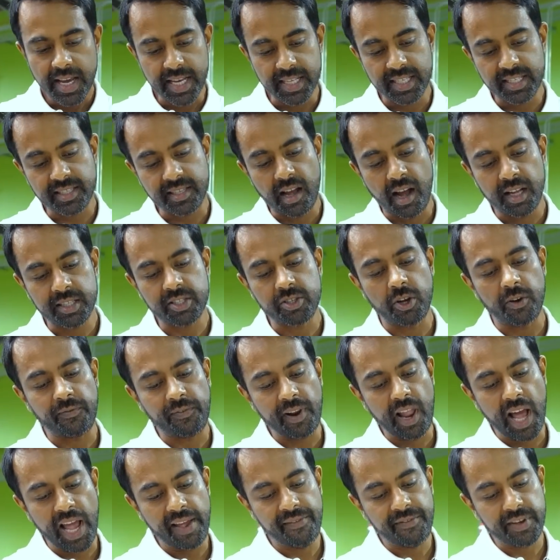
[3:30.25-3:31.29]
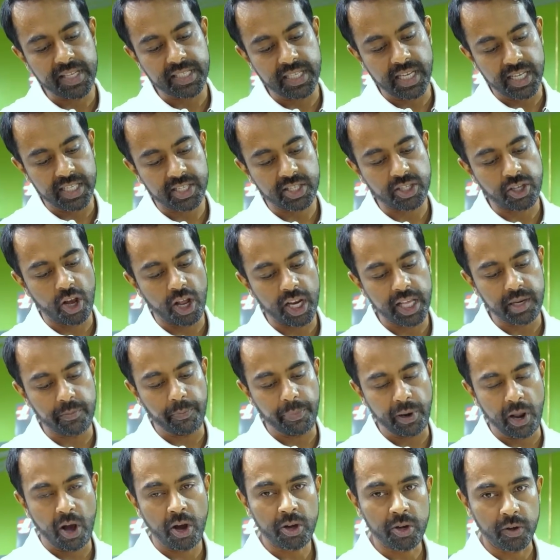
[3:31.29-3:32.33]
It starts off life as a solid
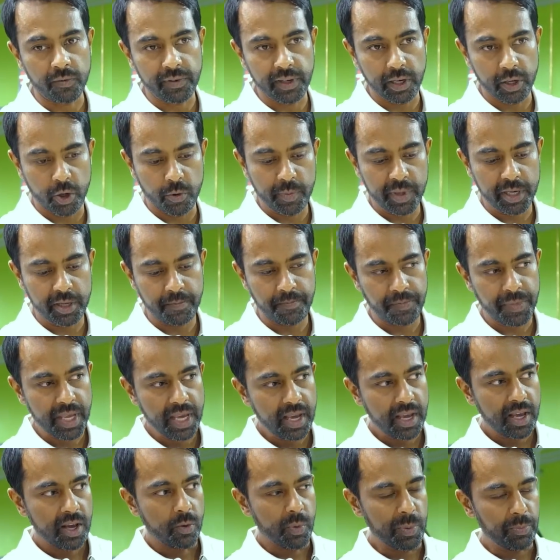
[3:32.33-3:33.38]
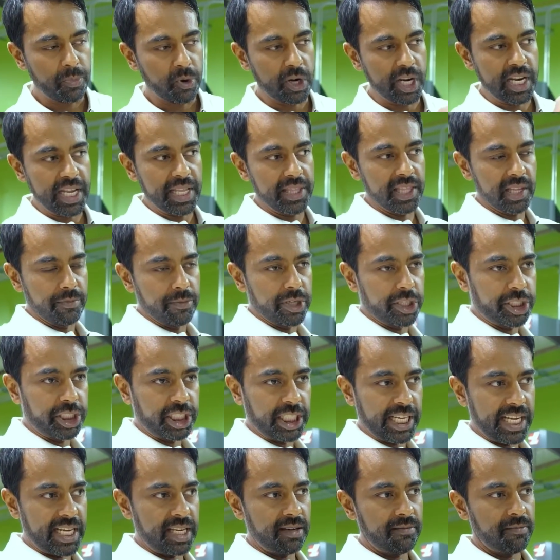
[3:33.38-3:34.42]
block of aluminum. We put it in the
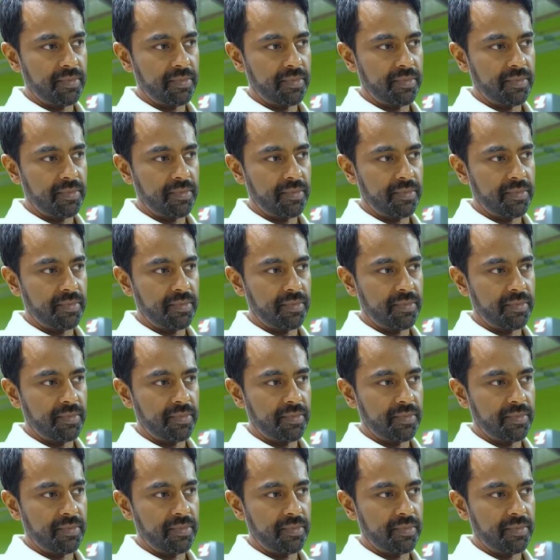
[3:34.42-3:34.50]
machine,